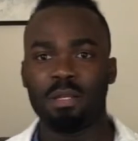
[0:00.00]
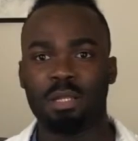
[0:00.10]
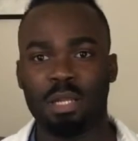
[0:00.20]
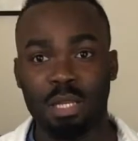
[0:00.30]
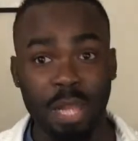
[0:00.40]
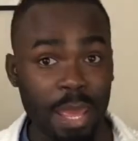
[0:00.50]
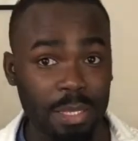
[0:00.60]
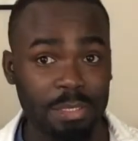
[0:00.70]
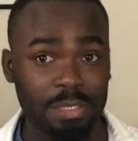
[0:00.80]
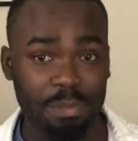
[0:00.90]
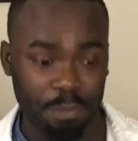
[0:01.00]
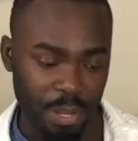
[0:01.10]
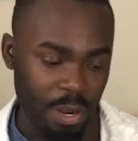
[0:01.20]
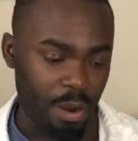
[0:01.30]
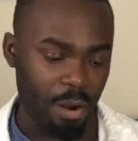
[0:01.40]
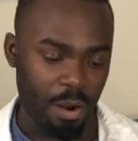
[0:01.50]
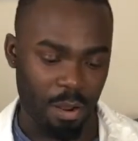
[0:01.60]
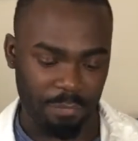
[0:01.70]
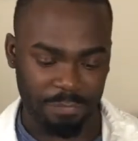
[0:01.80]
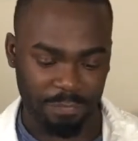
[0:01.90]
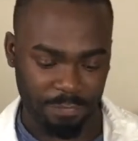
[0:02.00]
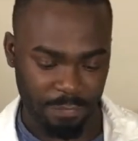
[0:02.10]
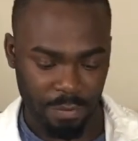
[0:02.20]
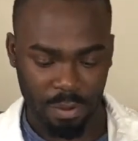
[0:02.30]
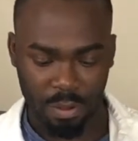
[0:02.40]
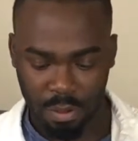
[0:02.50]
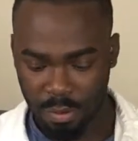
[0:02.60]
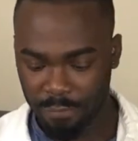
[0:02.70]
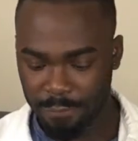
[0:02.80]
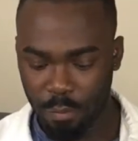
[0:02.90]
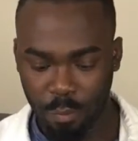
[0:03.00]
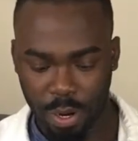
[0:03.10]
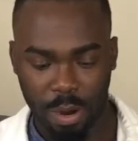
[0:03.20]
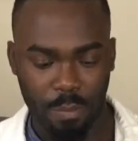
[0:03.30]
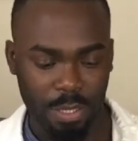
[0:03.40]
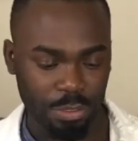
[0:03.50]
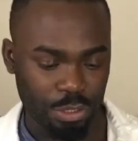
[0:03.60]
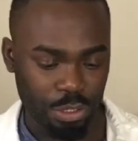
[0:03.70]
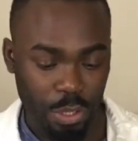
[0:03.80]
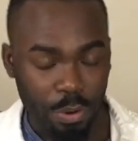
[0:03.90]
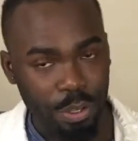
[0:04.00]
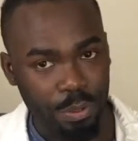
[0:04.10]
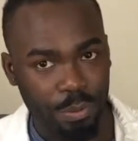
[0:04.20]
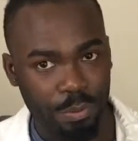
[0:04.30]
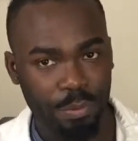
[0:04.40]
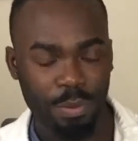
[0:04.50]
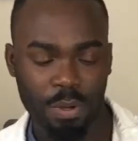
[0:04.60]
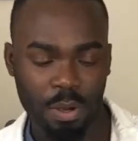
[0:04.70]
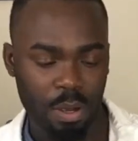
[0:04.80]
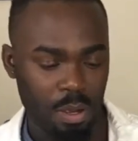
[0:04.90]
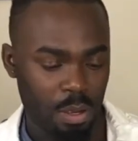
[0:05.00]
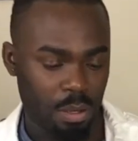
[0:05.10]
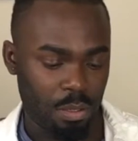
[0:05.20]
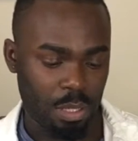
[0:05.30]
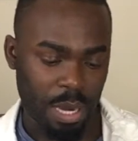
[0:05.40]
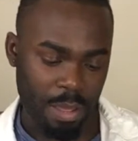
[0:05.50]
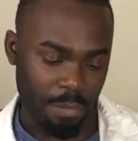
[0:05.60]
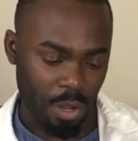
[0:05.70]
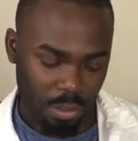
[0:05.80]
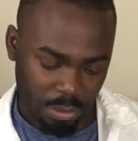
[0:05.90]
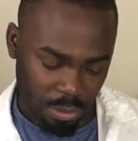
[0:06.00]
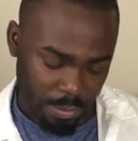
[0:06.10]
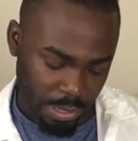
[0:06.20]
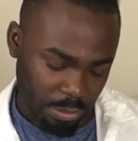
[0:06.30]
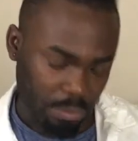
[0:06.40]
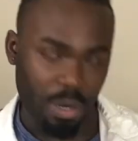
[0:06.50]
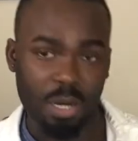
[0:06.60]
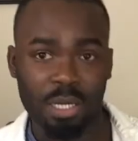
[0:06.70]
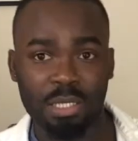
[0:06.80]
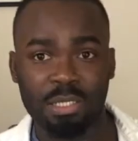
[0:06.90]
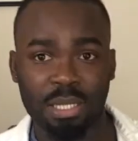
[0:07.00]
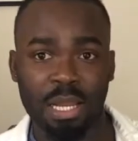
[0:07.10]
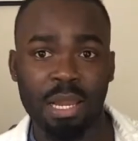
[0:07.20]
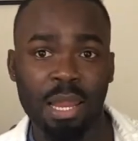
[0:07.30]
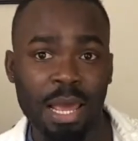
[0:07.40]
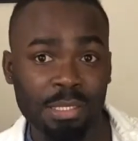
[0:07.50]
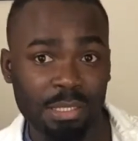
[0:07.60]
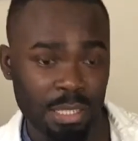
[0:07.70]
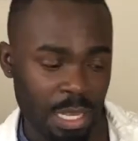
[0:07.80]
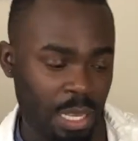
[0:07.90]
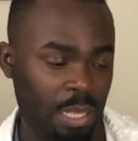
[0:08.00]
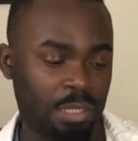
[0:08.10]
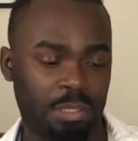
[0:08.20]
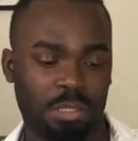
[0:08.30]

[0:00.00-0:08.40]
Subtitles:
The next pair of footwear I want to show you that I'm also into are these classics